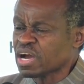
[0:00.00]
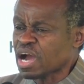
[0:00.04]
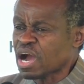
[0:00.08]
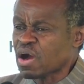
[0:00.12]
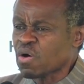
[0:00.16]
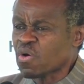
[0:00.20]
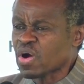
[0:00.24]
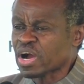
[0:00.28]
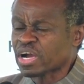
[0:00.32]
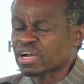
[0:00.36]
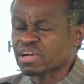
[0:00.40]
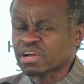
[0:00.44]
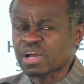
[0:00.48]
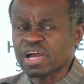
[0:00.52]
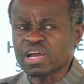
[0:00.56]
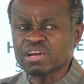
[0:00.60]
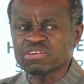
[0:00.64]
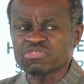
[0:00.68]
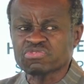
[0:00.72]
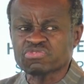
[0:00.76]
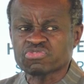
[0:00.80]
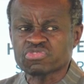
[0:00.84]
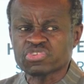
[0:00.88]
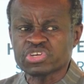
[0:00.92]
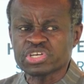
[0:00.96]
our
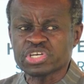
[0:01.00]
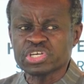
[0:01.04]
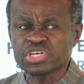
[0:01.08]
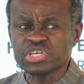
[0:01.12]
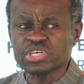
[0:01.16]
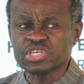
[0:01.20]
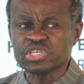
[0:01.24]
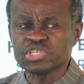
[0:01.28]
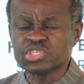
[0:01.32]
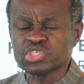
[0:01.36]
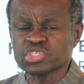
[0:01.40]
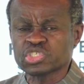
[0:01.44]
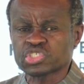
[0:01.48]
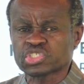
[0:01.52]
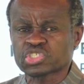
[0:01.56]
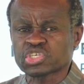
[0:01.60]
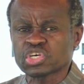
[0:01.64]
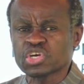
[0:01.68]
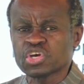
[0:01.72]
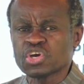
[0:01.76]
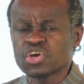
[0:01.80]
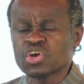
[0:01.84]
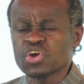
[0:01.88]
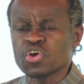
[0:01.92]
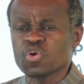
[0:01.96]
countries
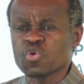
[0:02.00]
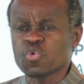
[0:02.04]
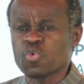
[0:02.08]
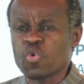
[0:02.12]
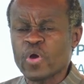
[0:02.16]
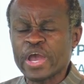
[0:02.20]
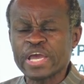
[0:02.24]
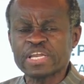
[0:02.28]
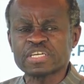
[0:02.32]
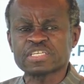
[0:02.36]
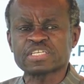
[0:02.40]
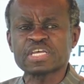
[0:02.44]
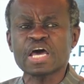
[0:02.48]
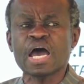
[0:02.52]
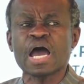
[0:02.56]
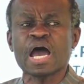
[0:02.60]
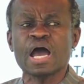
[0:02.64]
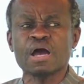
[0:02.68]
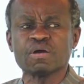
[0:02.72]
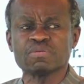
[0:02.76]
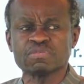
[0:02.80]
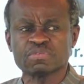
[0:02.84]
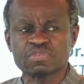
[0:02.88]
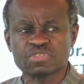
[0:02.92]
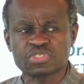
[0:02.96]
went
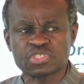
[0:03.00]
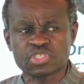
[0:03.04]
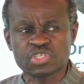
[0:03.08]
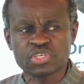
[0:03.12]
out?